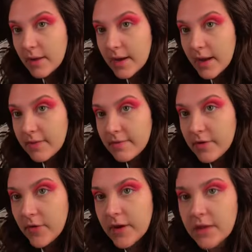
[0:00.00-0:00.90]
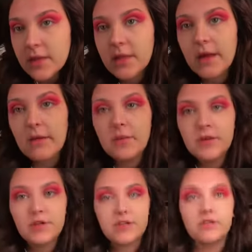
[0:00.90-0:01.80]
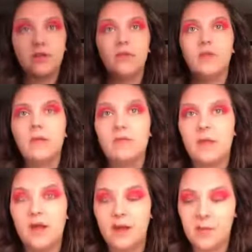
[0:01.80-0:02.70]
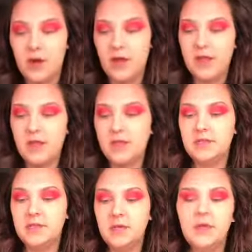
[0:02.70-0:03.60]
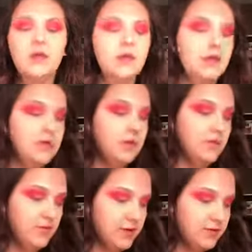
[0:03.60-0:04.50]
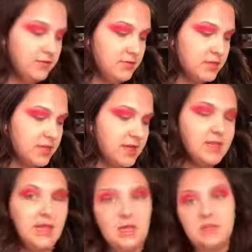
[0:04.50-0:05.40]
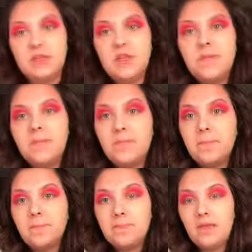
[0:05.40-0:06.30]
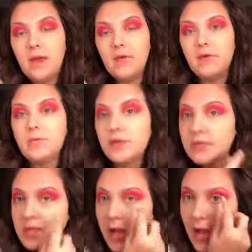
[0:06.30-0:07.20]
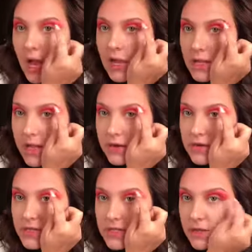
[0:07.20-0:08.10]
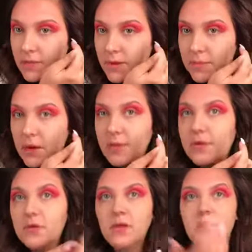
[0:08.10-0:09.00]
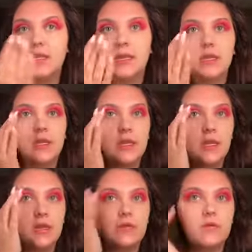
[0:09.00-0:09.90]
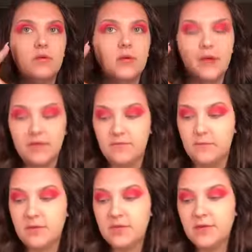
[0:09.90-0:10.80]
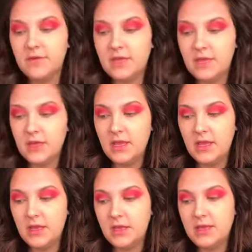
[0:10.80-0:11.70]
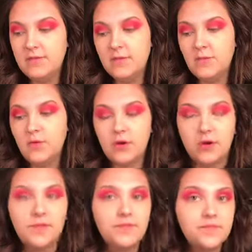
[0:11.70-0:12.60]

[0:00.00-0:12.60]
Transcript: I have the gradient there, but it just goes all the way up to my eyebrow. And when I do looks like these, I will put a highlighter still on my brow bone, and then it will kind of blend everything in even more.